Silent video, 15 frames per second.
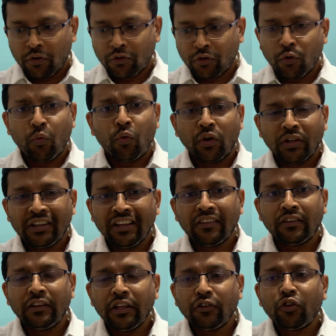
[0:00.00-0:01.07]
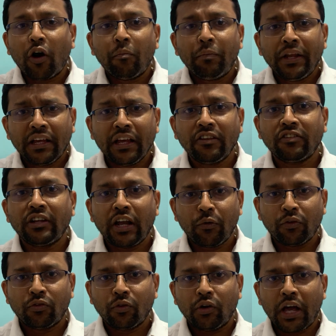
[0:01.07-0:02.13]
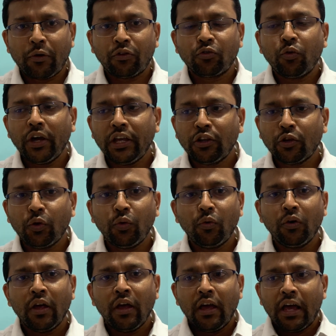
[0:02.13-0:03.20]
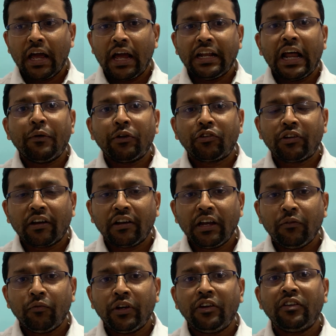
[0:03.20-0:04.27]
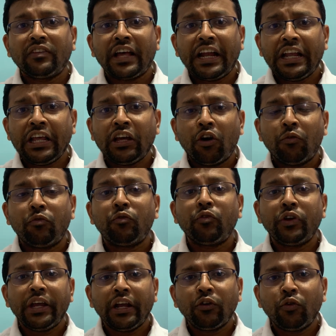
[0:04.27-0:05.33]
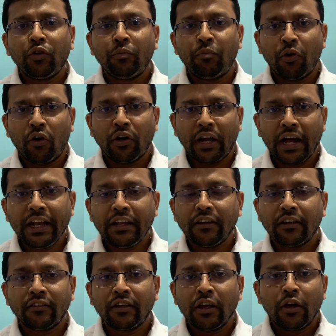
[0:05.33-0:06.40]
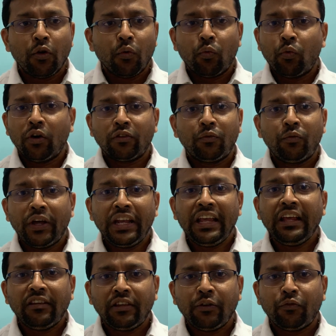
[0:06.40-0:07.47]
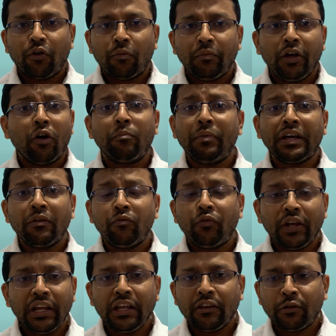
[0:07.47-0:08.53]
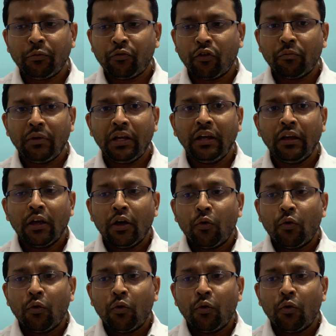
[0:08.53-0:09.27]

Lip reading: so this complication I was going through, and I was struggling with deciding of real good blog ideas, was very easy for me, or became very easy for me,